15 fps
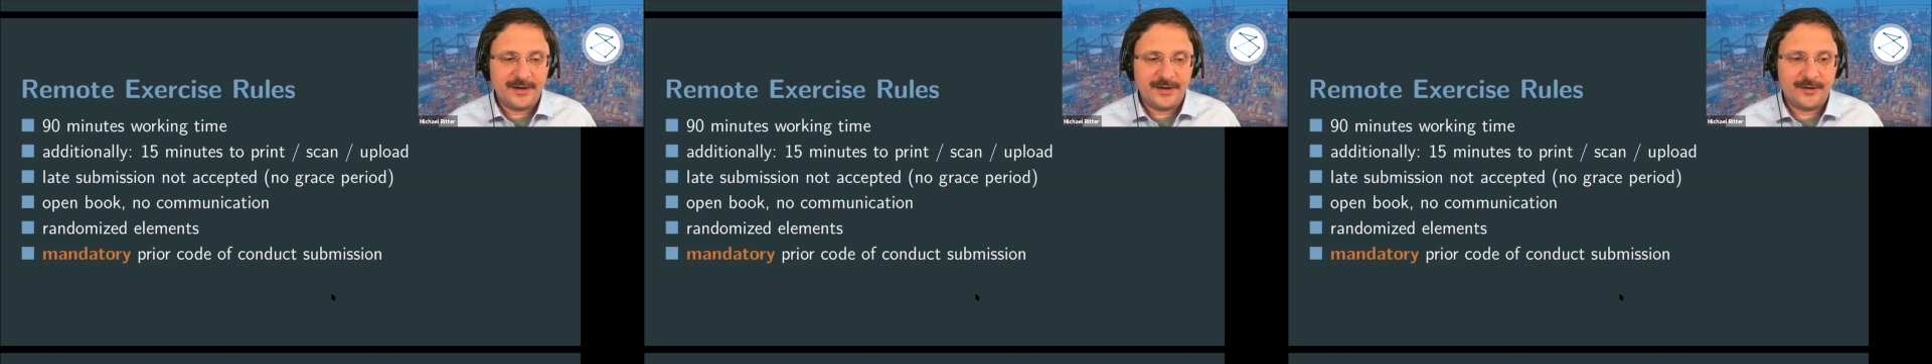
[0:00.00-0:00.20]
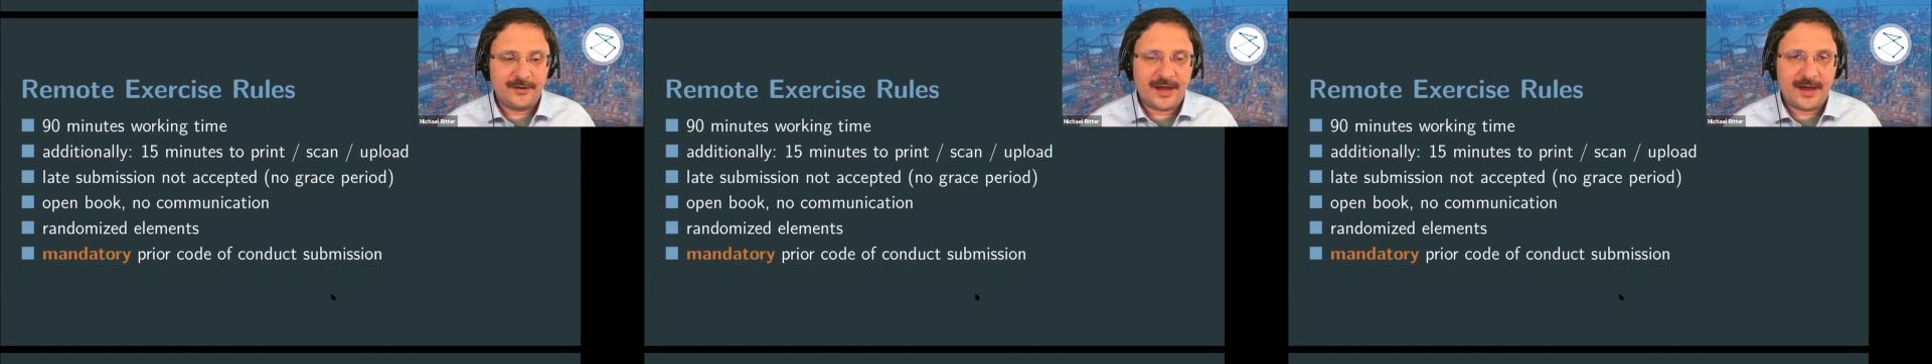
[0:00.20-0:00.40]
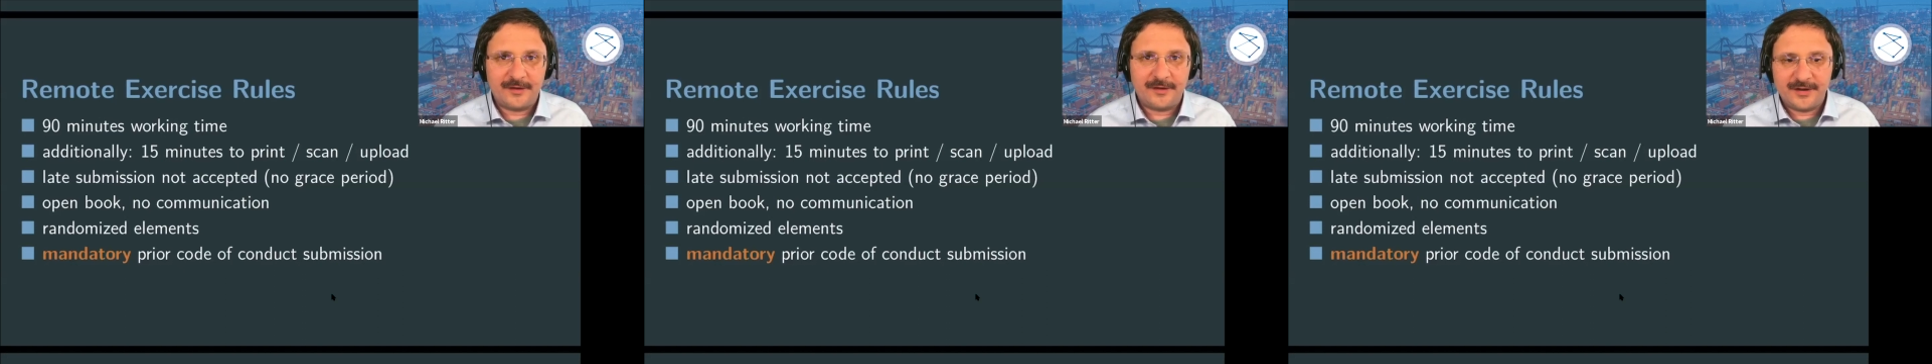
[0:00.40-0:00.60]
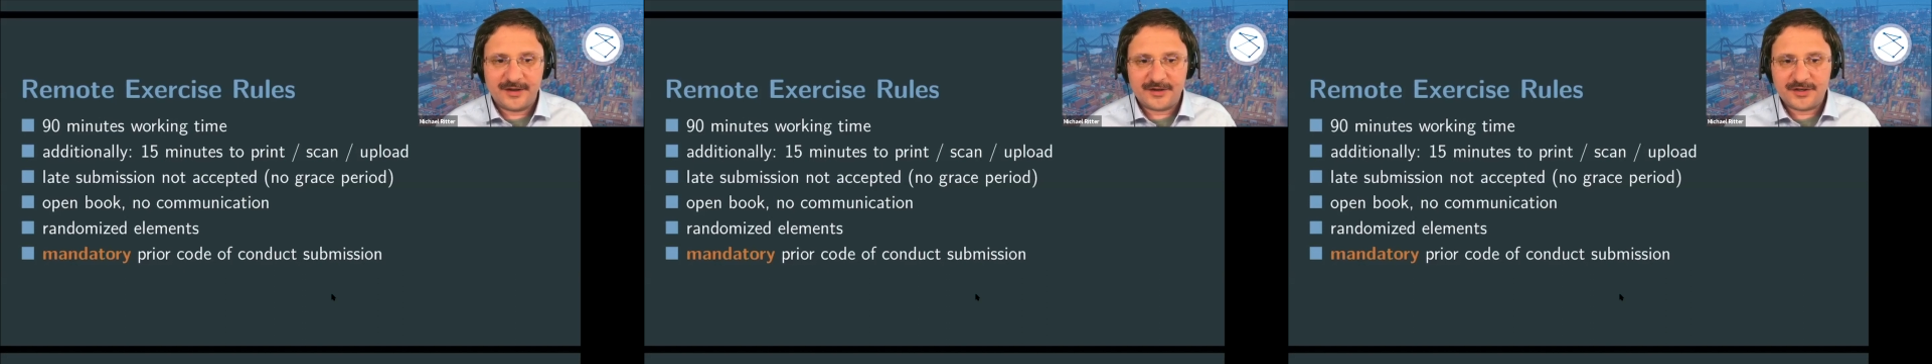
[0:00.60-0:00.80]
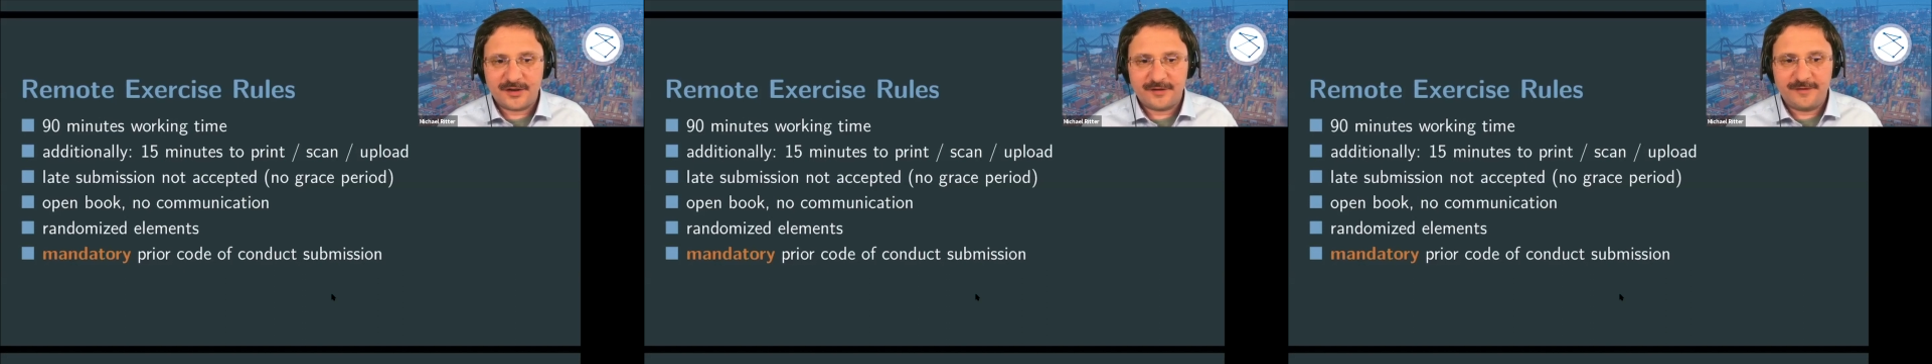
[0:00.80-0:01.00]
You'll have an
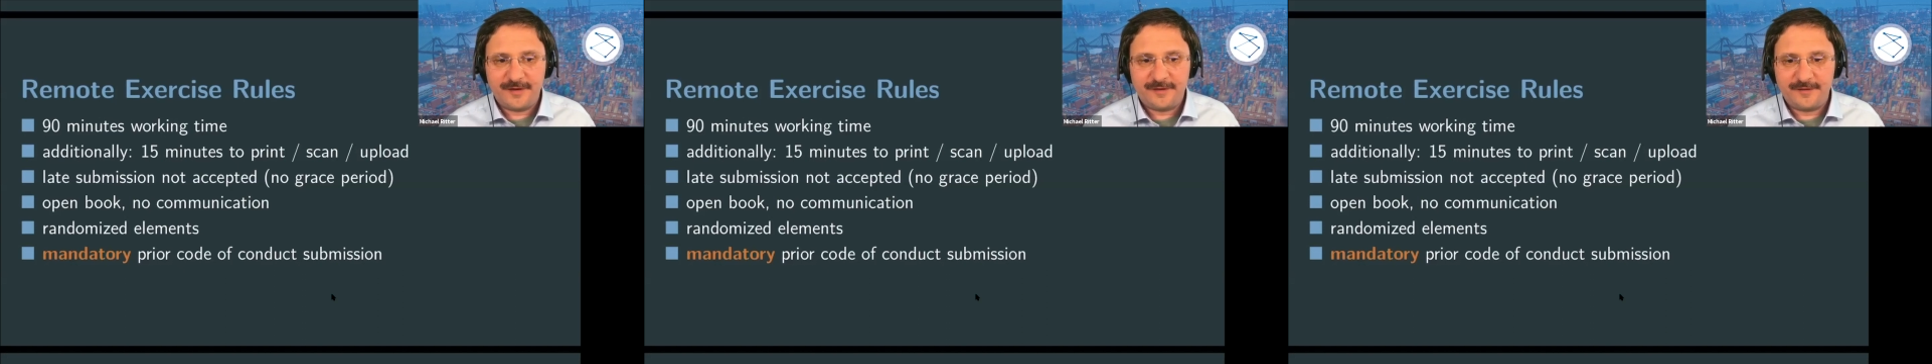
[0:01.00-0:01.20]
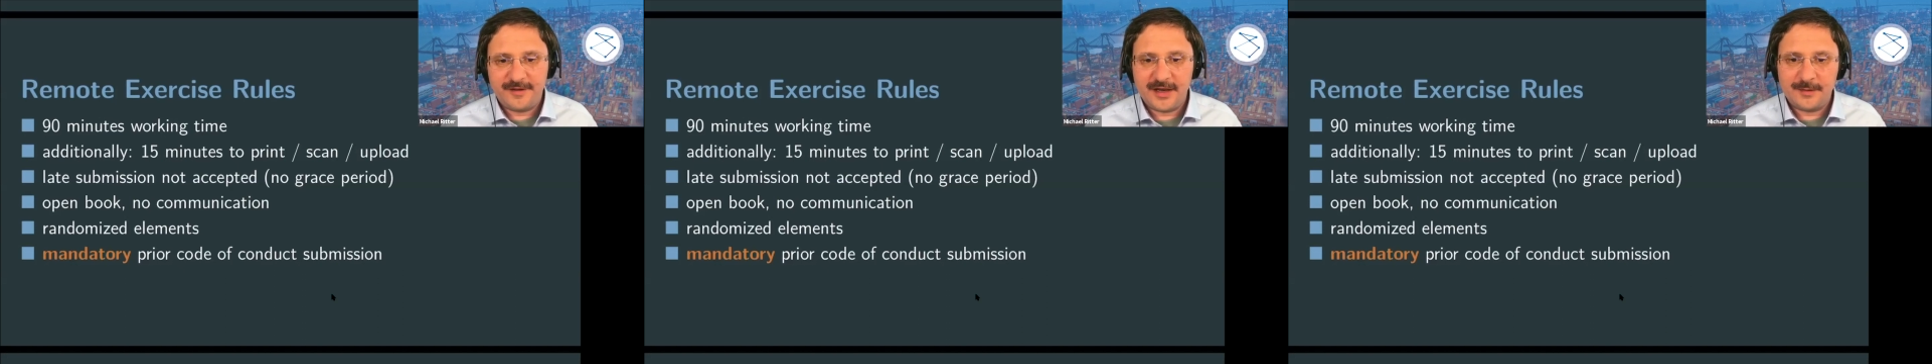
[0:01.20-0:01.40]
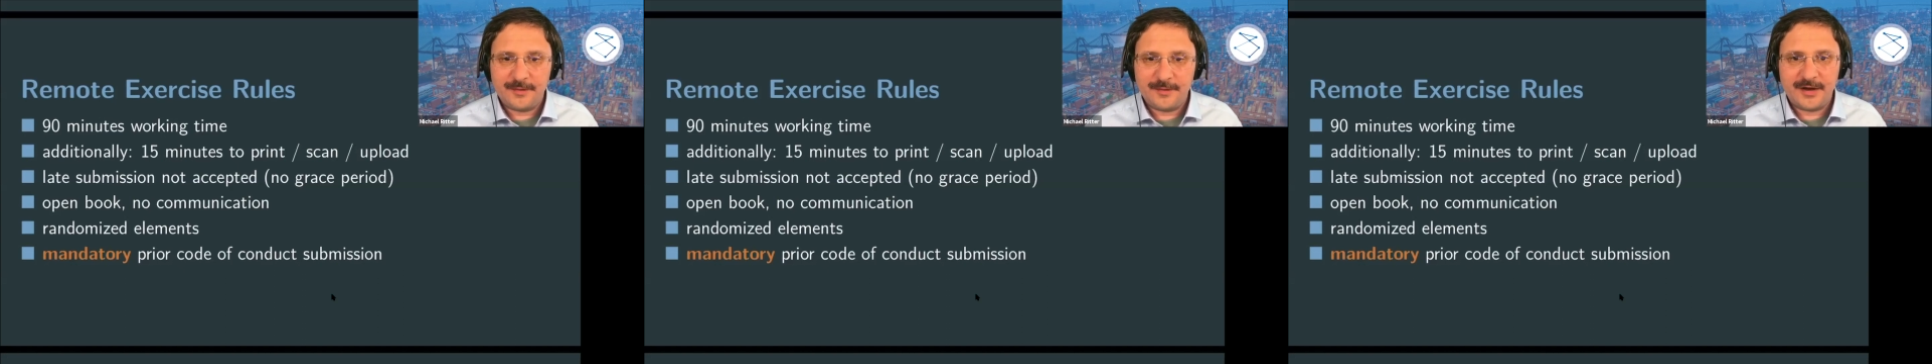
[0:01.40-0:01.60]
additional 15